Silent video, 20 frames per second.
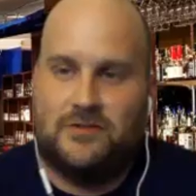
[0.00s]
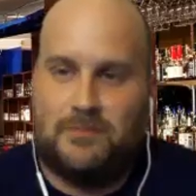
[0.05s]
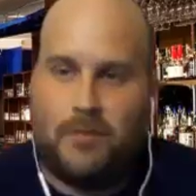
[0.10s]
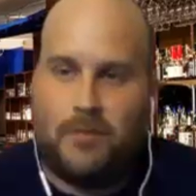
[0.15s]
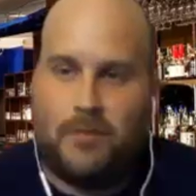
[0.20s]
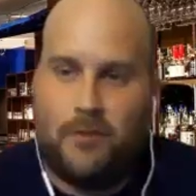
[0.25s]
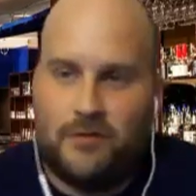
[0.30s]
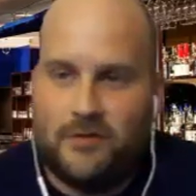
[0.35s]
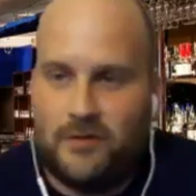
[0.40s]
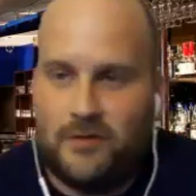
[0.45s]

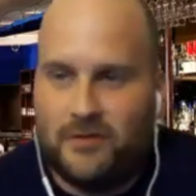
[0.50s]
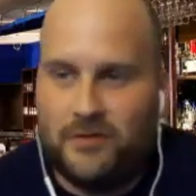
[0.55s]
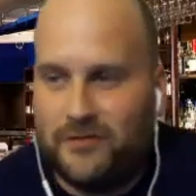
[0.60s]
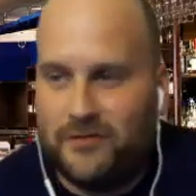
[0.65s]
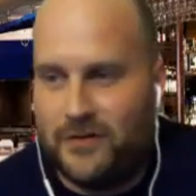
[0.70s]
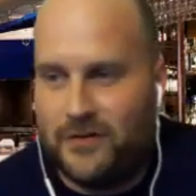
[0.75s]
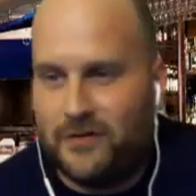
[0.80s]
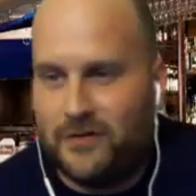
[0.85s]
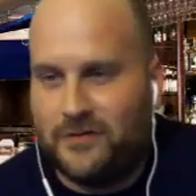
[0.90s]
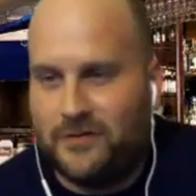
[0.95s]
porn on the
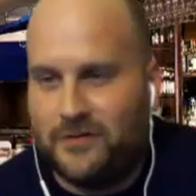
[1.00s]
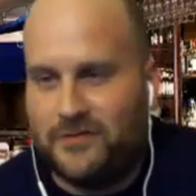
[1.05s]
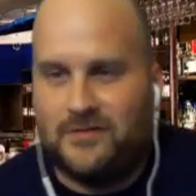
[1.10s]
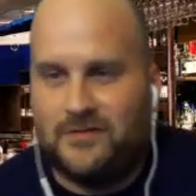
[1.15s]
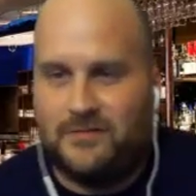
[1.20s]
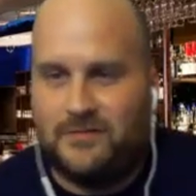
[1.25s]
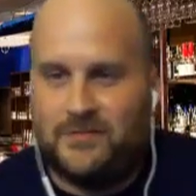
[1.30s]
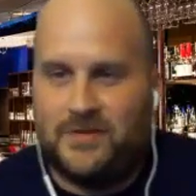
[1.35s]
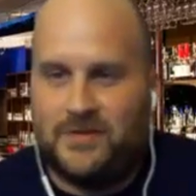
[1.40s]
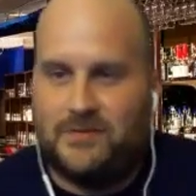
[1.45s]
phone.
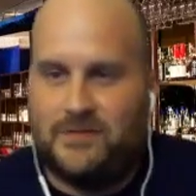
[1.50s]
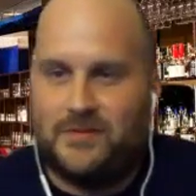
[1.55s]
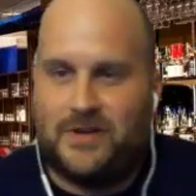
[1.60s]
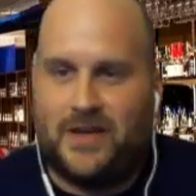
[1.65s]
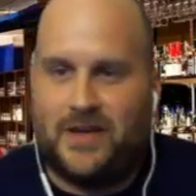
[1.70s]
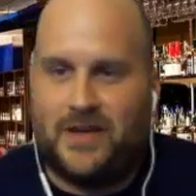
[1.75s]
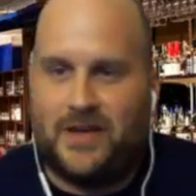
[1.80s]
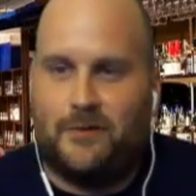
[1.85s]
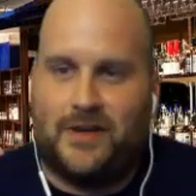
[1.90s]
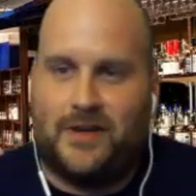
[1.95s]
People
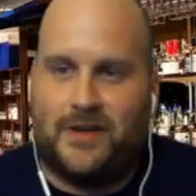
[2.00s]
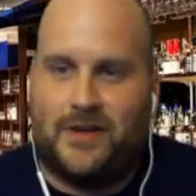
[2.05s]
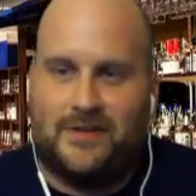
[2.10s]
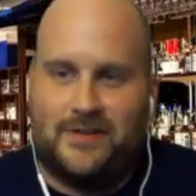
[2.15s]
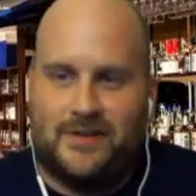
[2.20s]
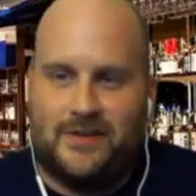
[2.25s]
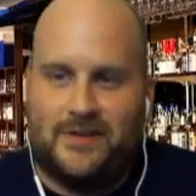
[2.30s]
can't wait.